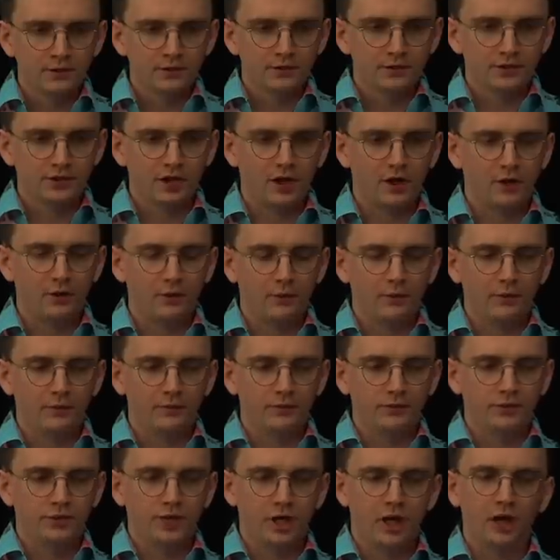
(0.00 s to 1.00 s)
So
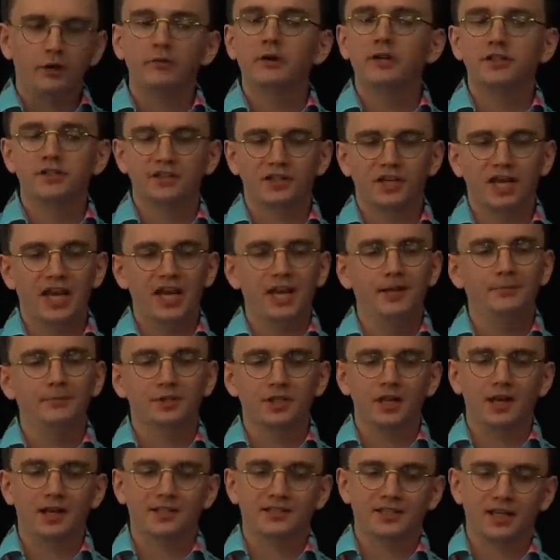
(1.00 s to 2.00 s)
during schemes,
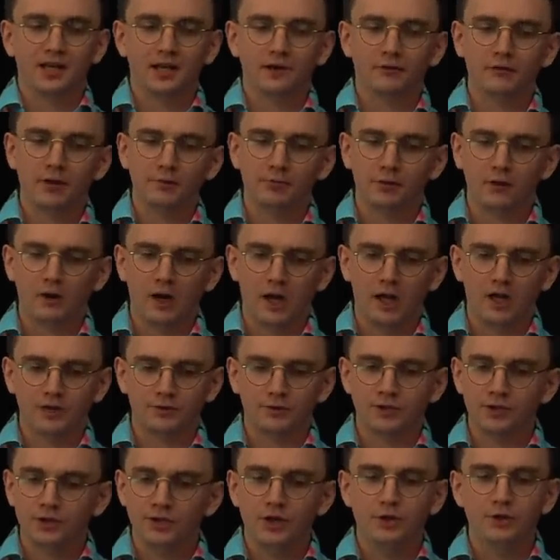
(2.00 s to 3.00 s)
the artillery
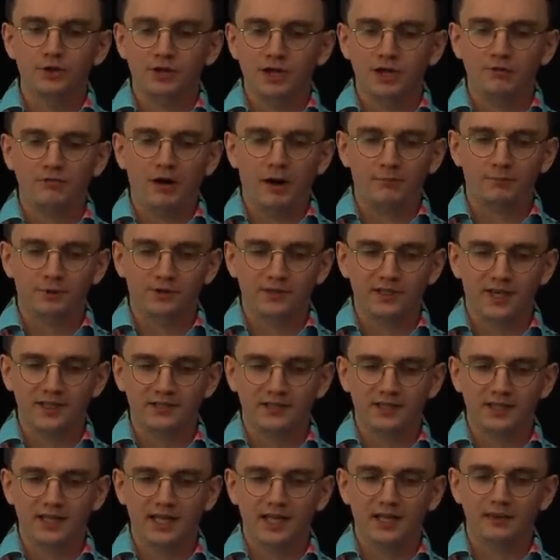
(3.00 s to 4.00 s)
barrage was usually
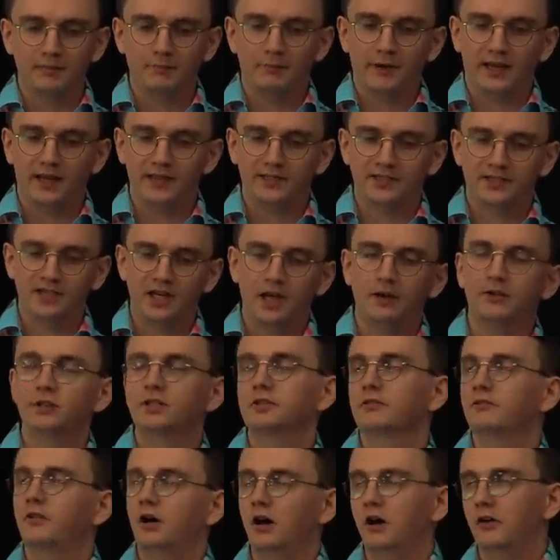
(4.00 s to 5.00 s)
represented either by a
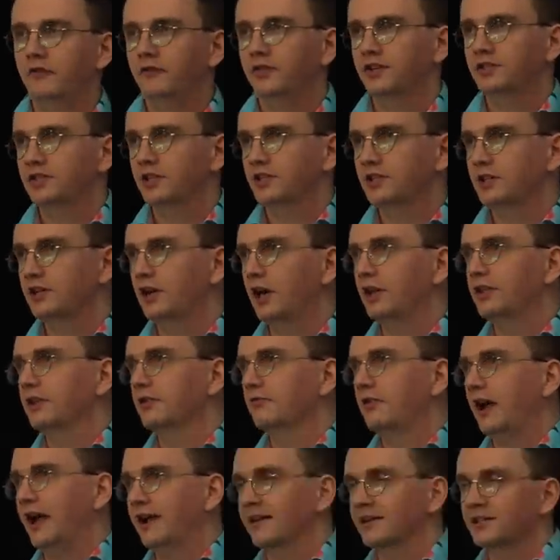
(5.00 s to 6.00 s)
series of officers and other
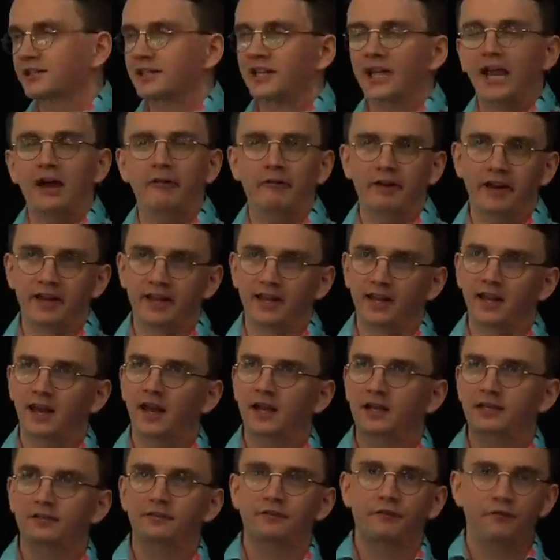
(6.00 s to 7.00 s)
ranks carrying a
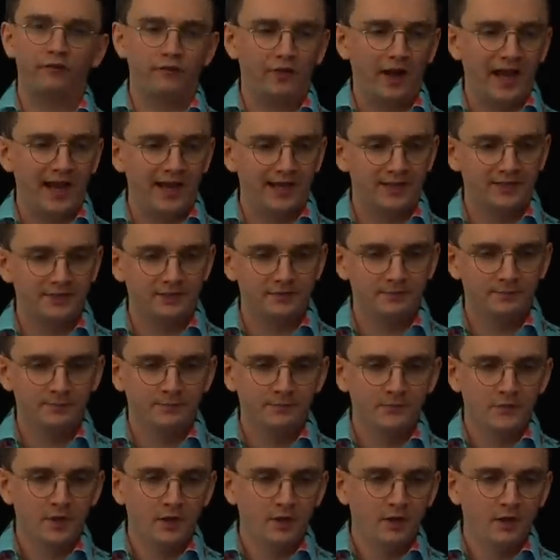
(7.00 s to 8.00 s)
line of flags,
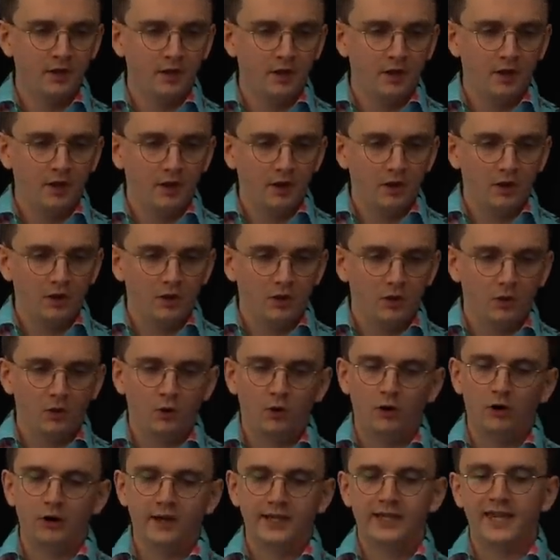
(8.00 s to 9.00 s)

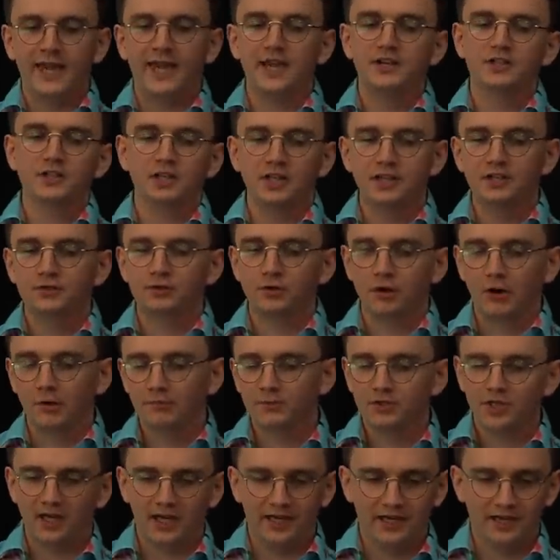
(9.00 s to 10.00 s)
or occasionally
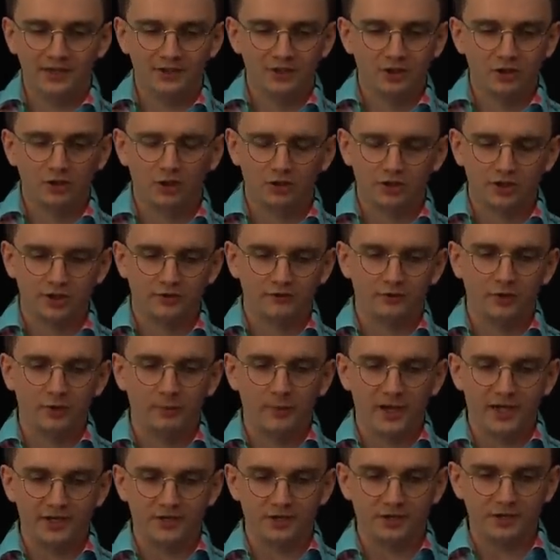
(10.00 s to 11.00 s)
drums and in Scottish
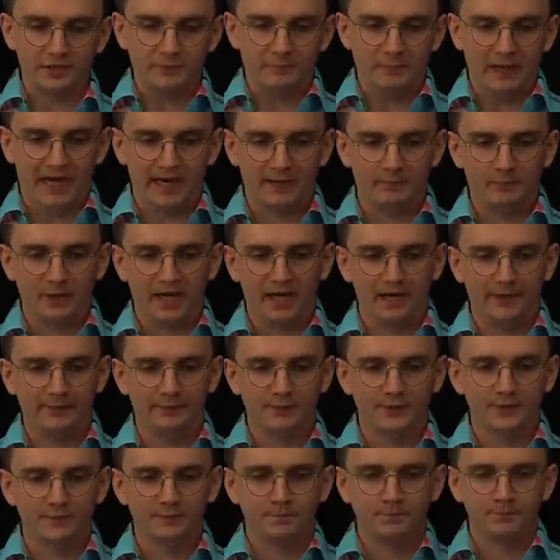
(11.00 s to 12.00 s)
formations,
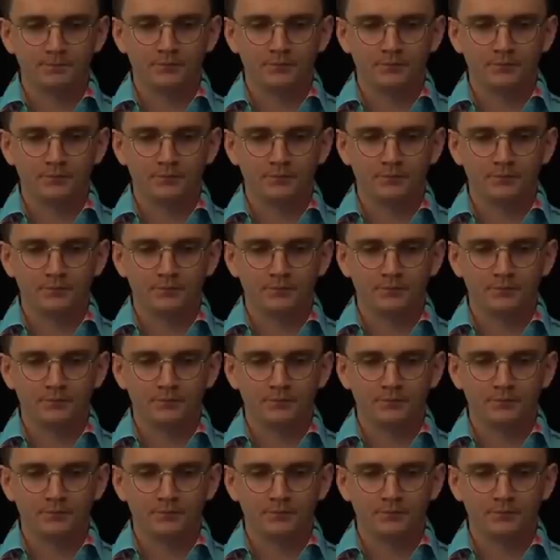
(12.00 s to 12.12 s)
bagpipes.